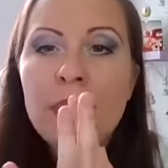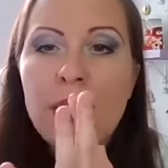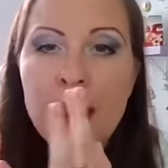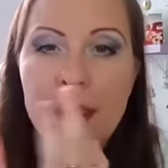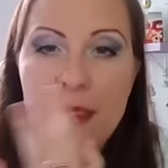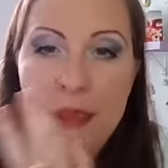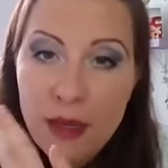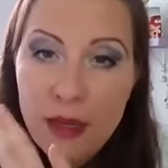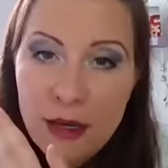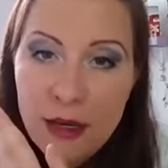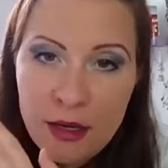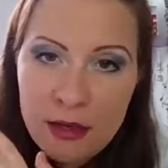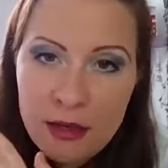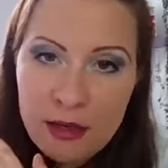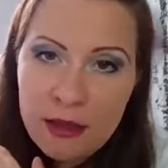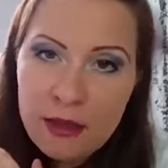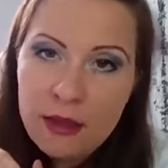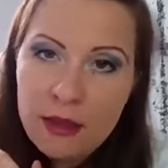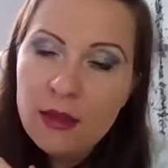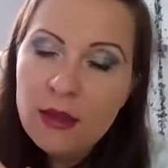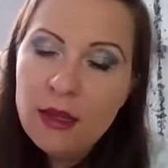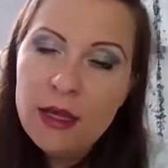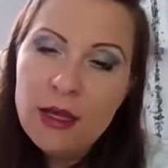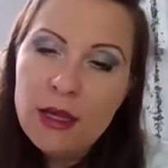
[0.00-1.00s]
And
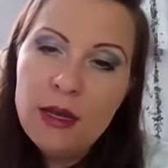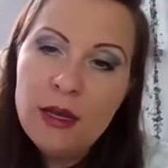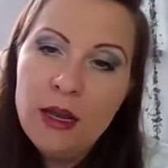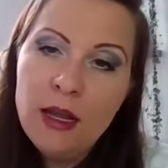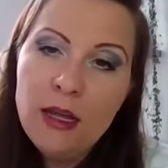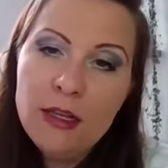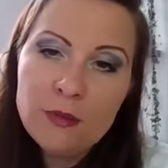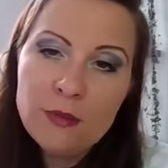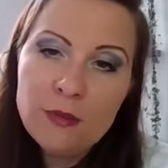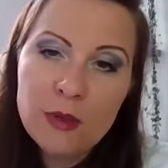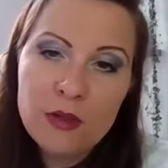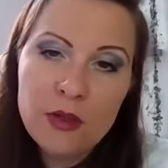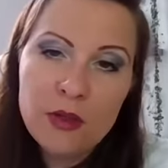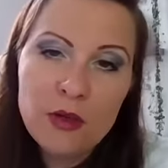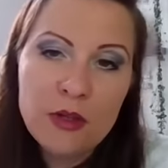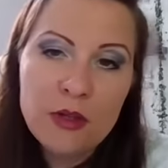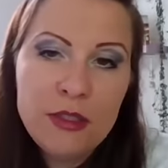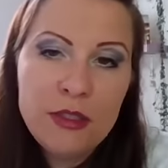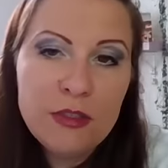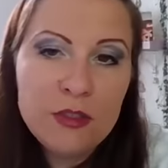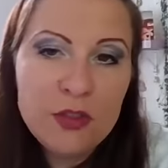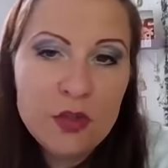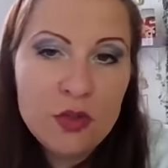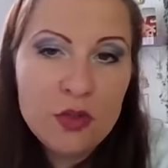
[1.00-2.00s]
then last but not
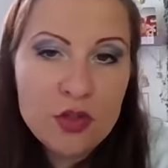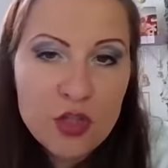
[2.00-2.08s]
least,